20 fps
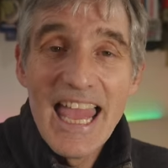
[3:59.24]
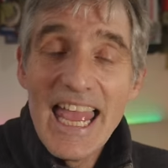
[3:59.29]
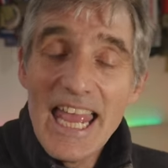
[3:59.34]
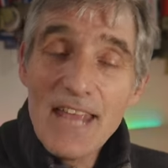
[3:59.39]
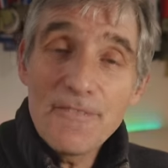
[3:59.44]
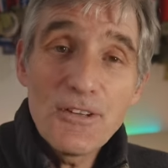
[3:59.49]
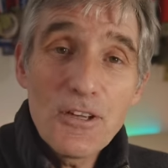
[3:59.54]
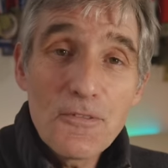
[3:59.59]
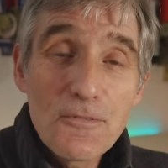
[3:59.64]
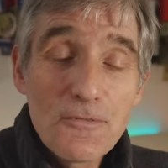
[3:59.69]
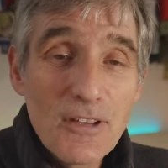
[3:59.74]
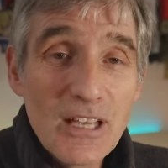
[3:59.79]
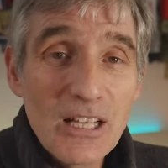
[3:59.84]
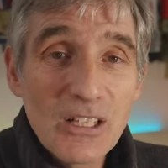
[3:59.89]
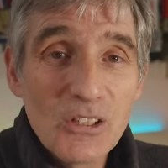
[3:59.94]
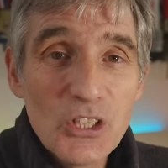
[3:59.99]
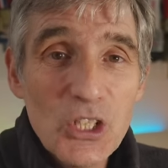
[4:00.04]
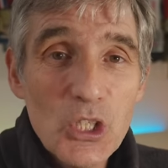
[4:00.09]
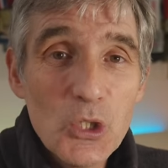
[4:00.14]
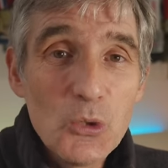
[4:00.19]
If you
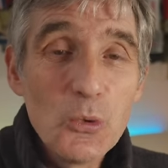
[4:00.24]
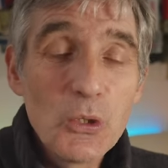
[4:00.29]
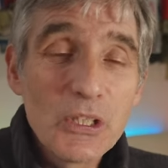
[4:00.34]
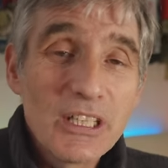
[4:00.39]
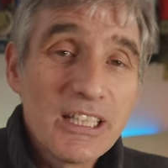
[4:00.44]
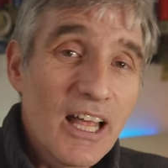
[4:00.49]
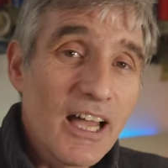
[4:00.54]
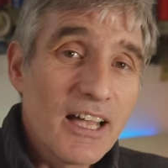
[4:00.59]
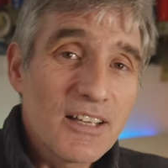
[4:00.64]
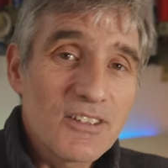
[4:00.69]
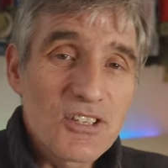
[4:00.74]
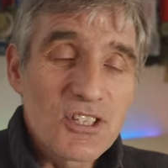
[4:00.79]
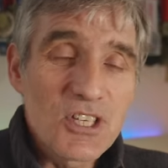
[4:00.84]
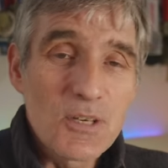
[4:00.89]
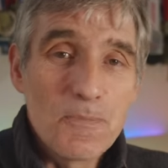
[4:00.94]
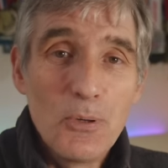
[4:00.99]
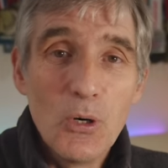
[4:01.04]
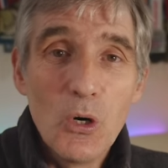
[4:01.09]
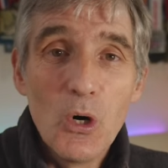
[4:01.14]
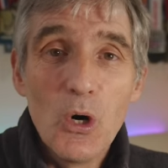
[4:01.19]
feel you would like to
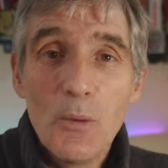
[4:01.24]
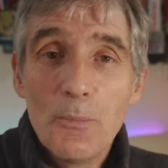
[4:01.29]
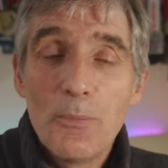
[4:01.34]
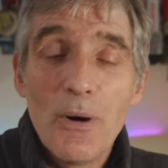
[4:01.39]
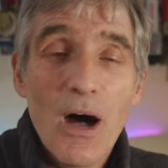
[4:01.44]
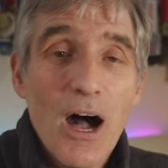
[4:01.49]
support